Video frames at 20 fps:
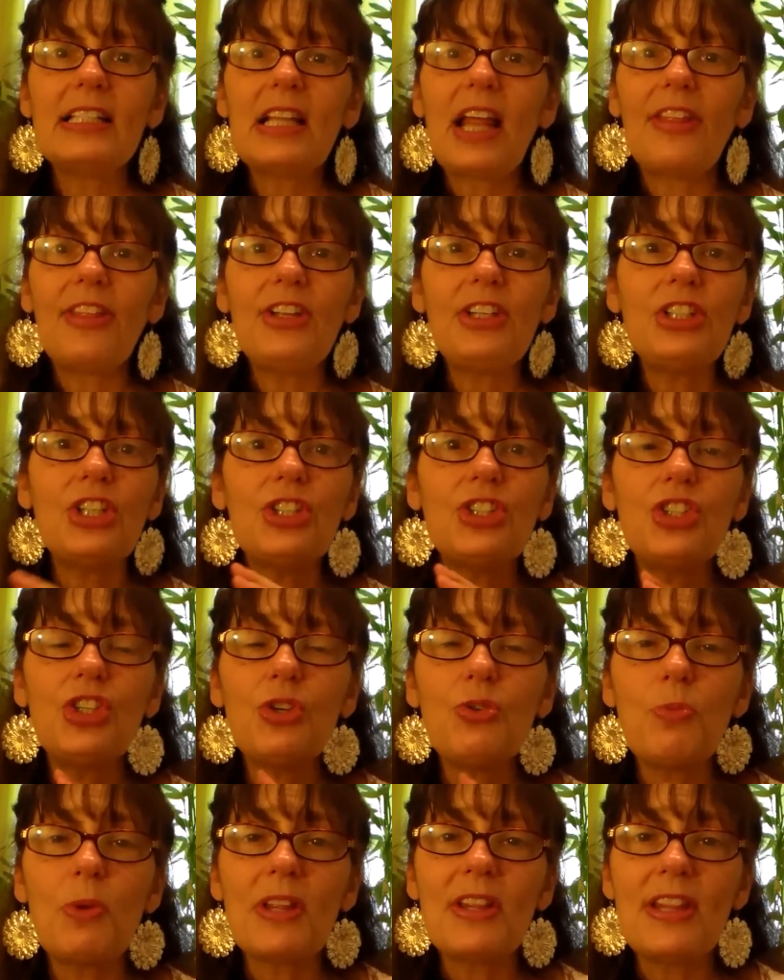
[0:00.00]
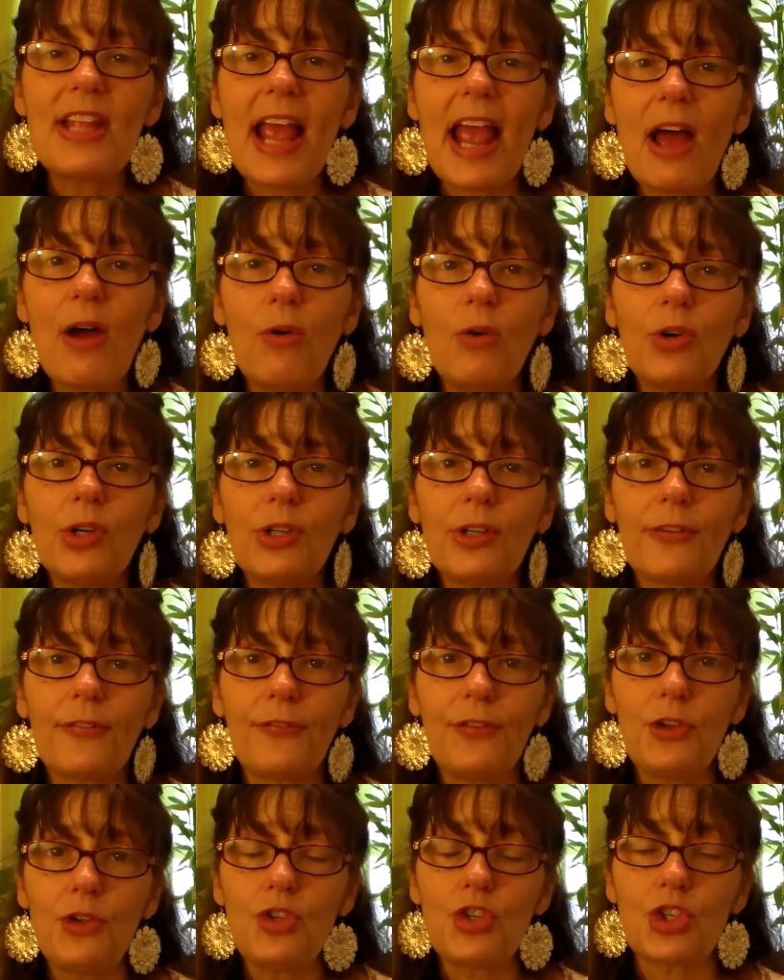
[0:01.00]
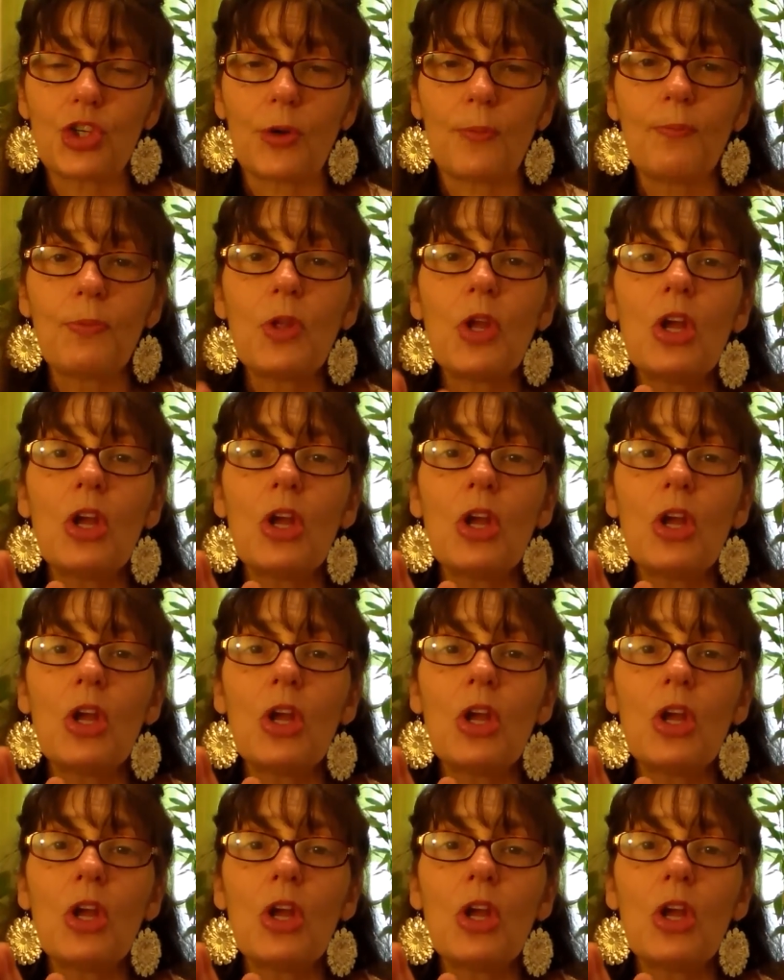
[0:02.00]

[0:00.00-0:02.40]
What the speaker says: nothing to do with now or your future.